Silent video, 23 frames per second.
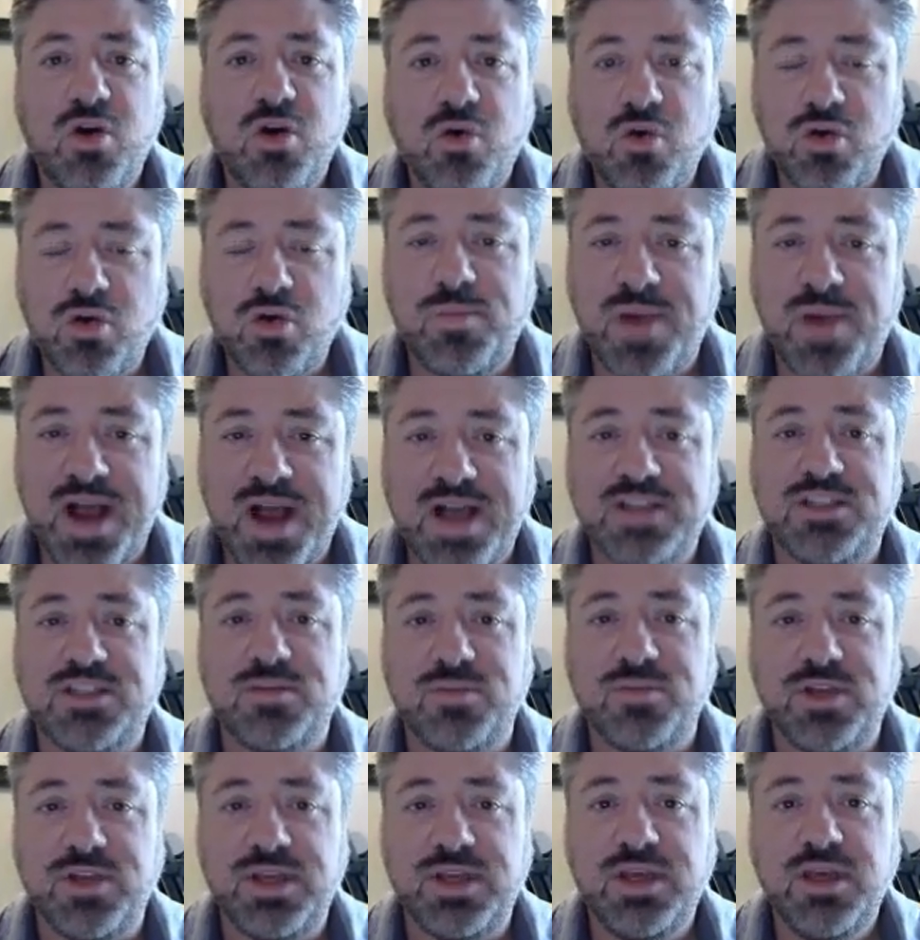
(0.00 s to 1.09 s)
or
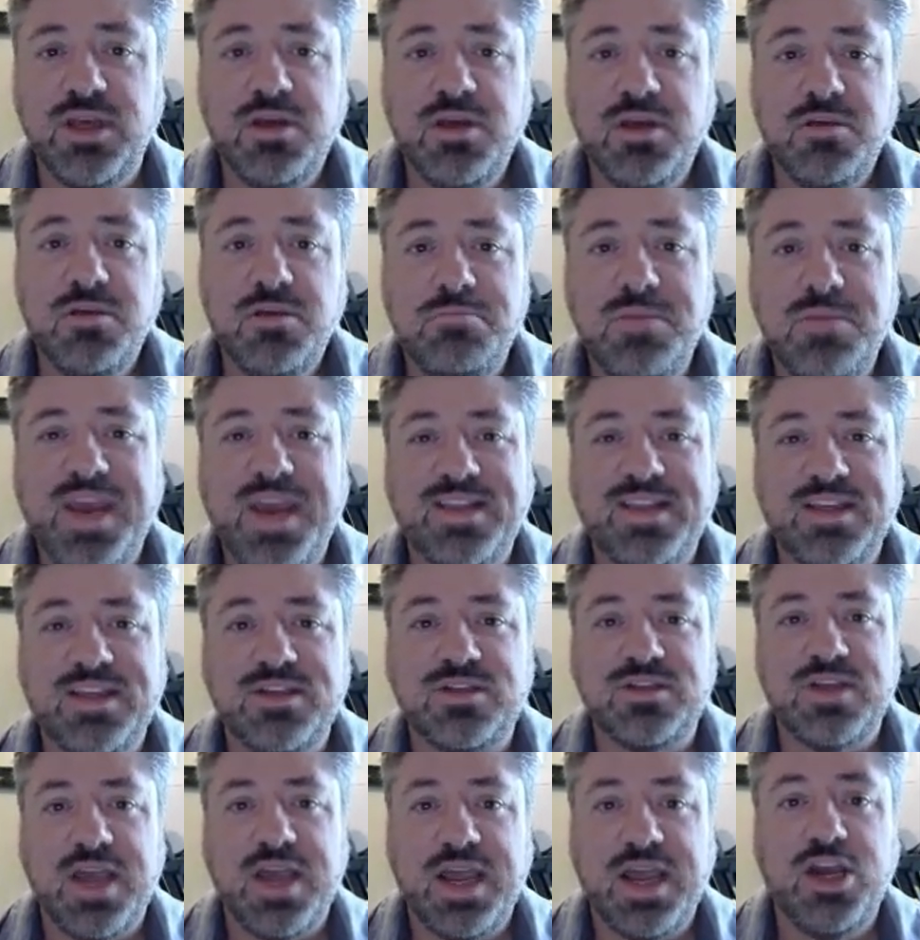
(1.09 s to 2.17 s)
possibly make
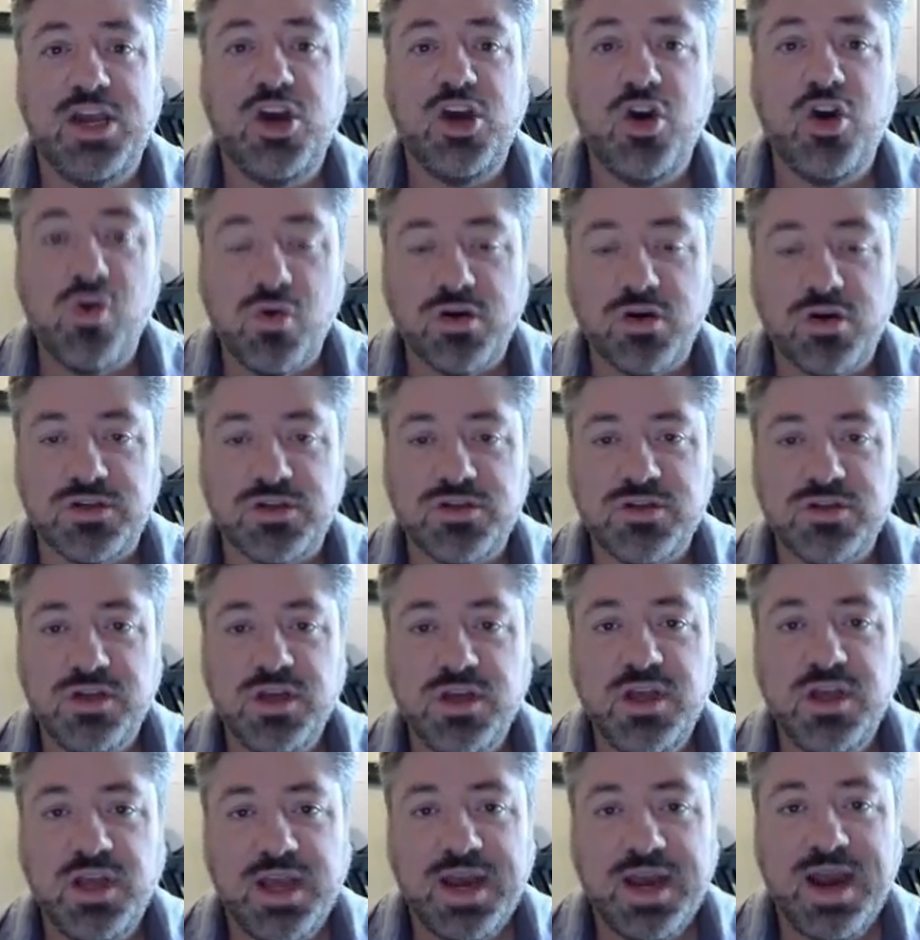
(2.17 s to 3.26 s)
this a course,
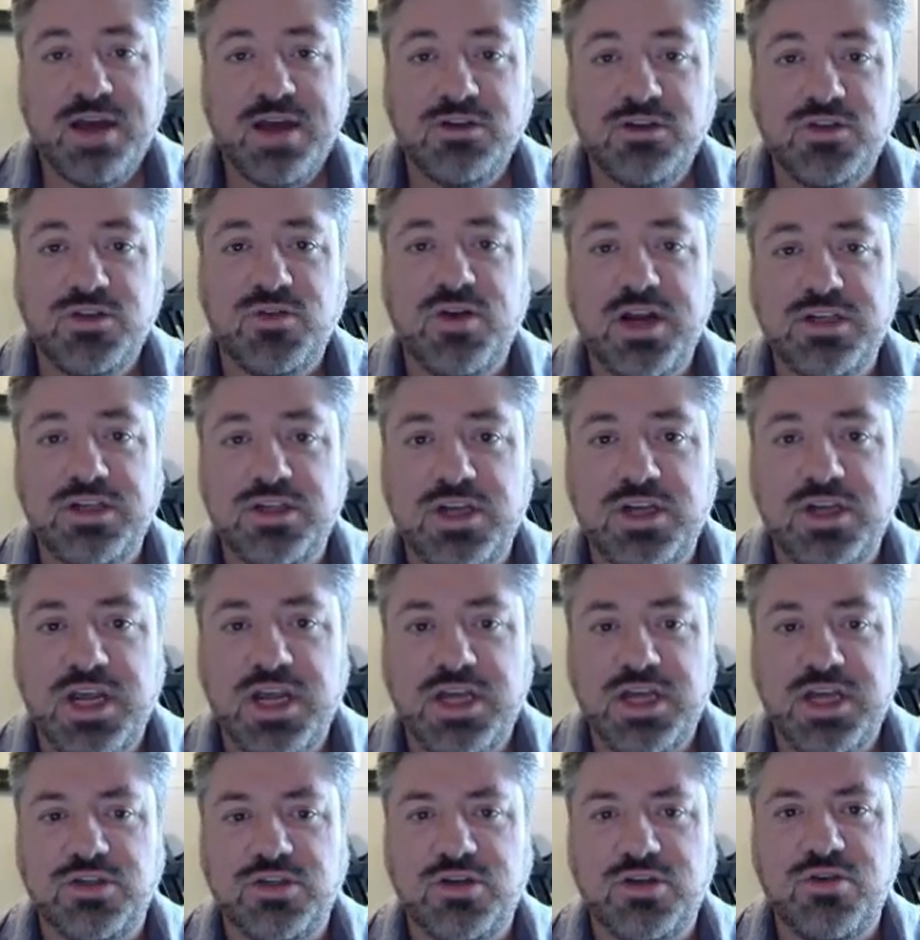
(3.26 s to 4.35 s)
an outdoor
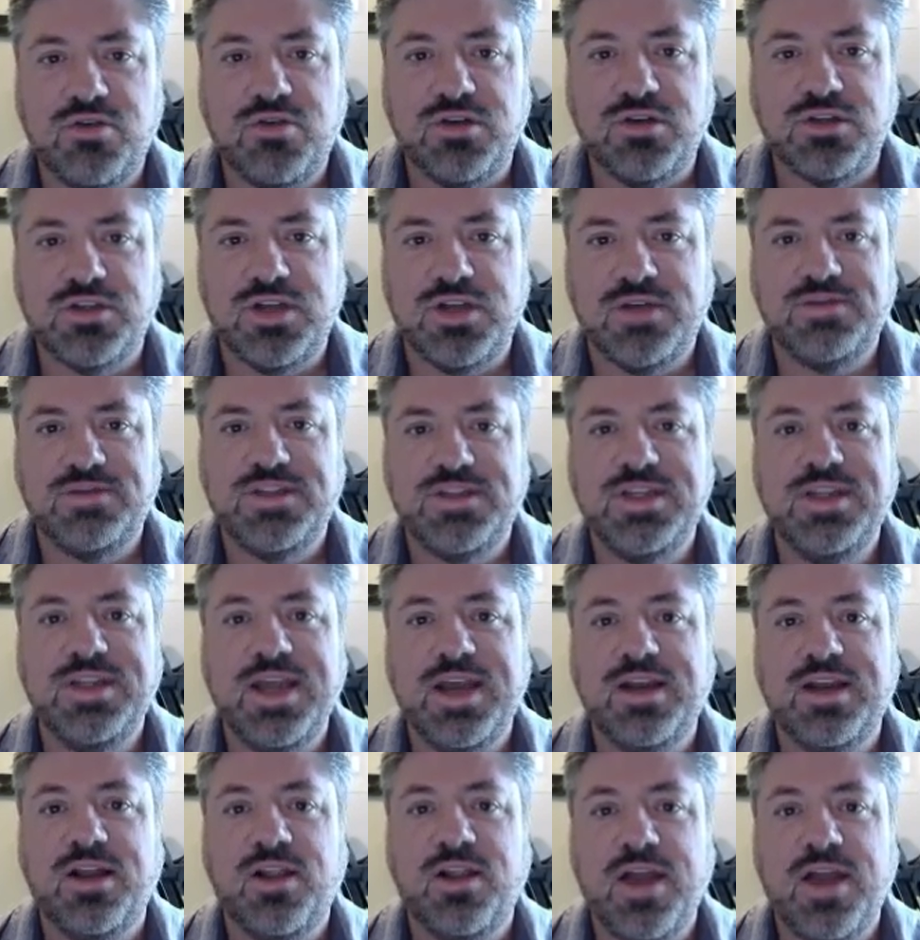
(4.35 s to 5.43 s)
education course. I've seen
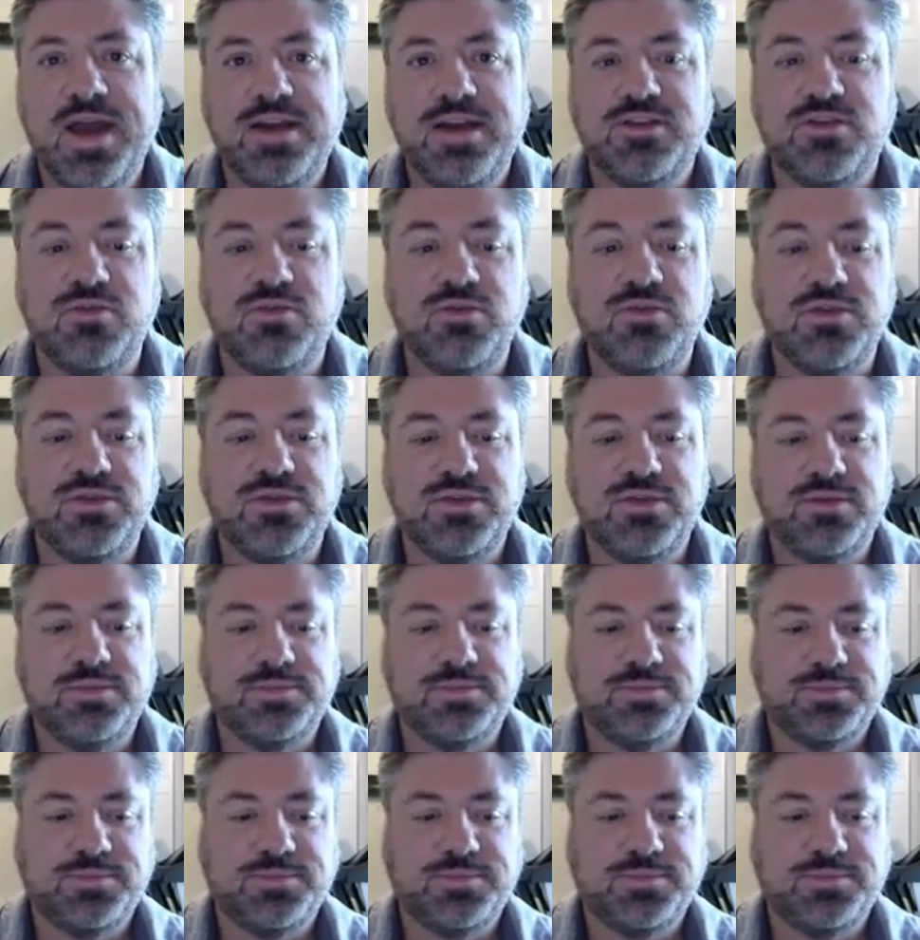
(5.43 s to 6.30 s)
that in a lot of schools.